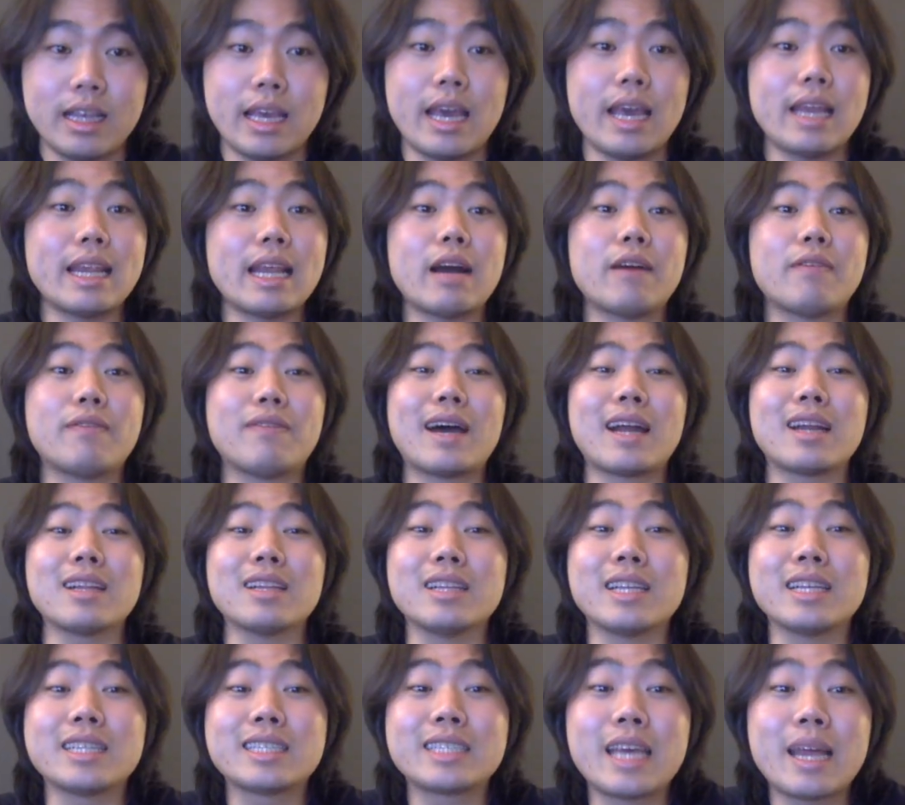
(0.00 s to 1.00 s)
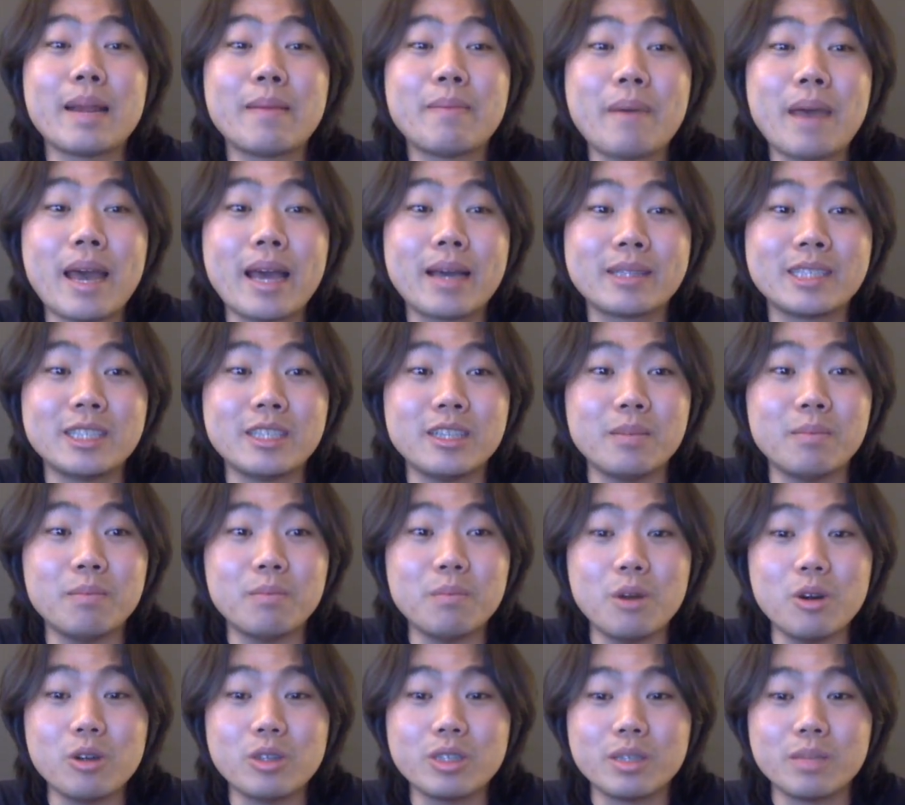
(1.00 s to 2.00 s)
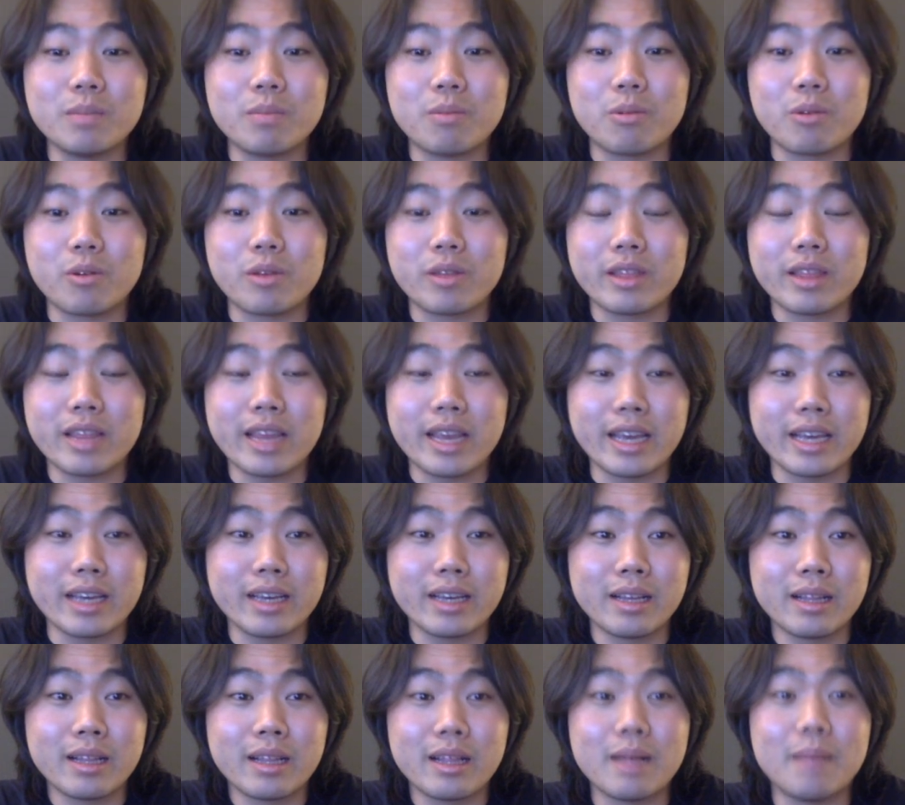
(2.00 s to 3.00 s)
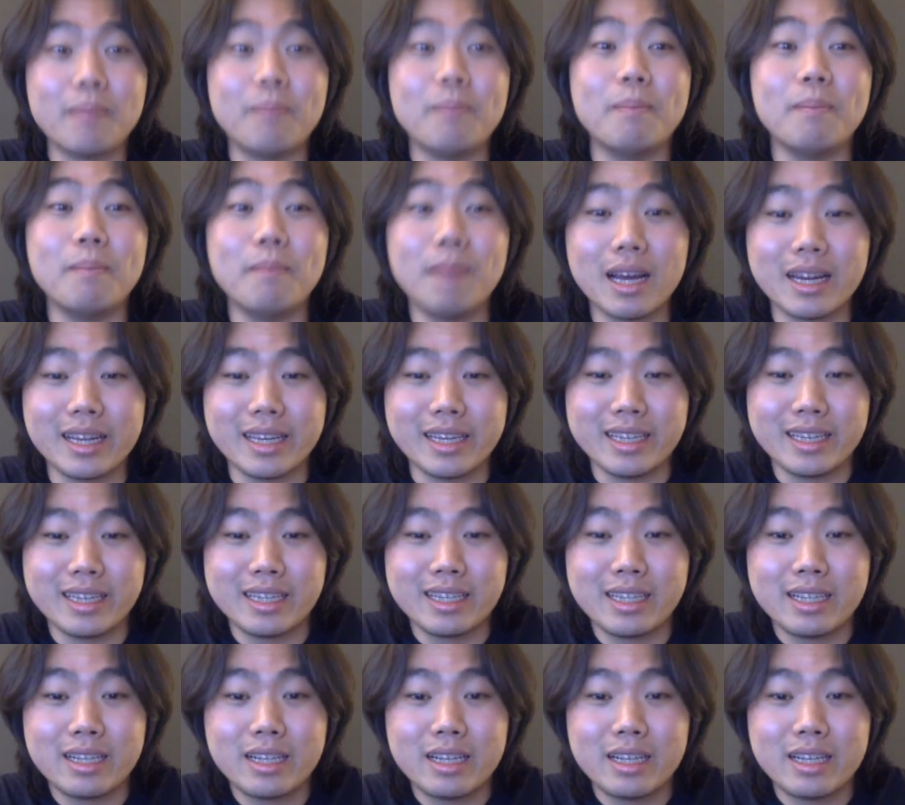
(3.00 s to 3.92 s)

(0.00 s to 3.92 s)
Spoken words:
And now finally, let's get back to the most important thing: money.